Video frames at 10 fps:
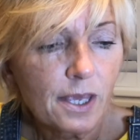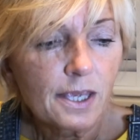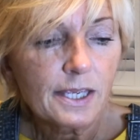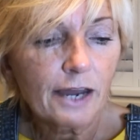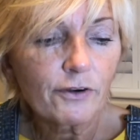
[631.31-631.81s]

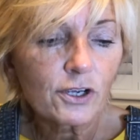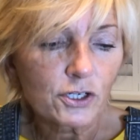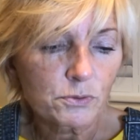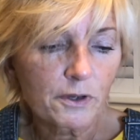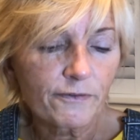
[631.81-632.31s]
Karen got
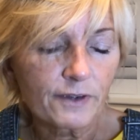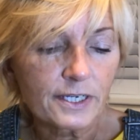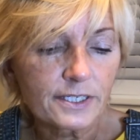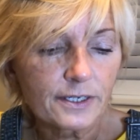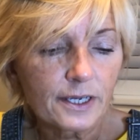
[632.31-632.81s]
to her
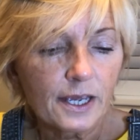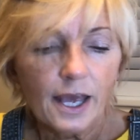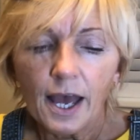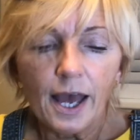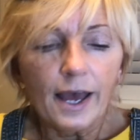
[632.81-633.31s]
feet.
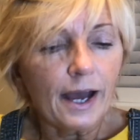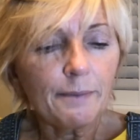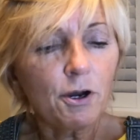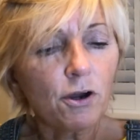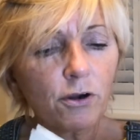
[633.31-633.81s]
"I'm
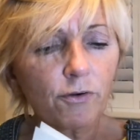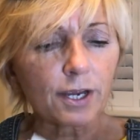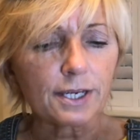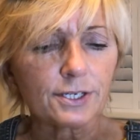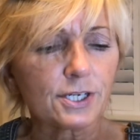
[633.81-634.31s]

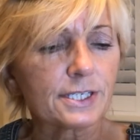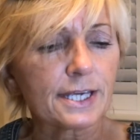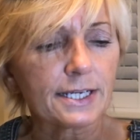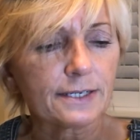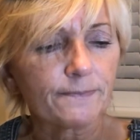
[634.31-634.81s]
hungry," she
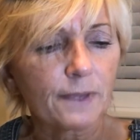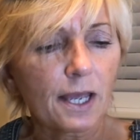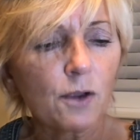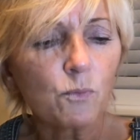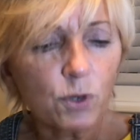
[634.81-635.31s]
said. "I
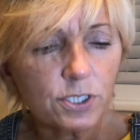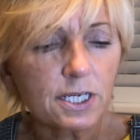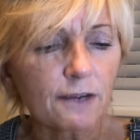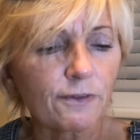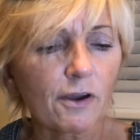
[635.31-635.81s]
wonder
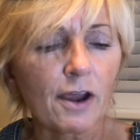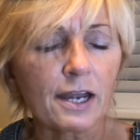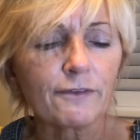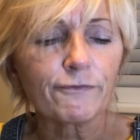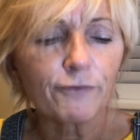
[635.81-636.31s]
if there are any
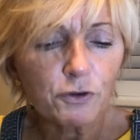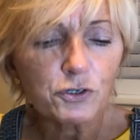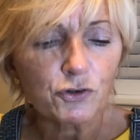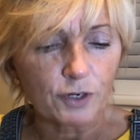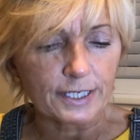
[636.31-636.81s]
fruit
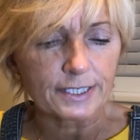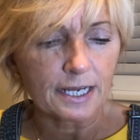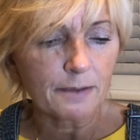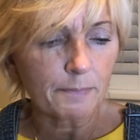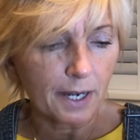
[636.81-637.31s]
trees
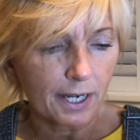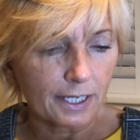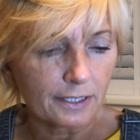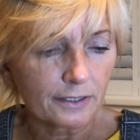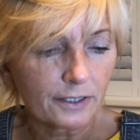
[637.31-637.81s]
nearby,"
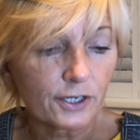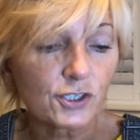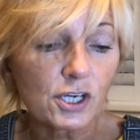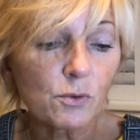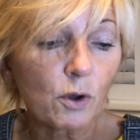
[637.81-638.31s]
and
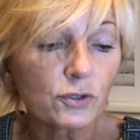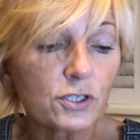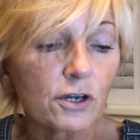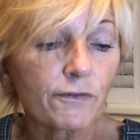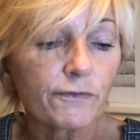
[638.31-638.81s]
she wandered
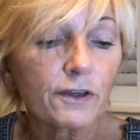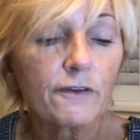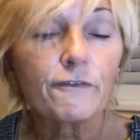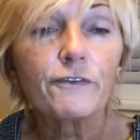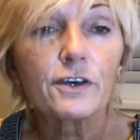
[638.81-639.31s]
off
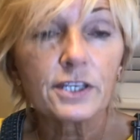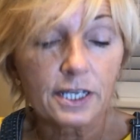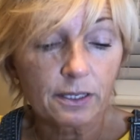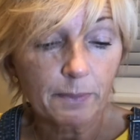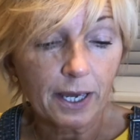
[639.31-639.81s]
further down
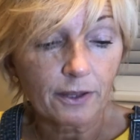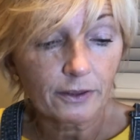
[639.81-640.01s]
the path.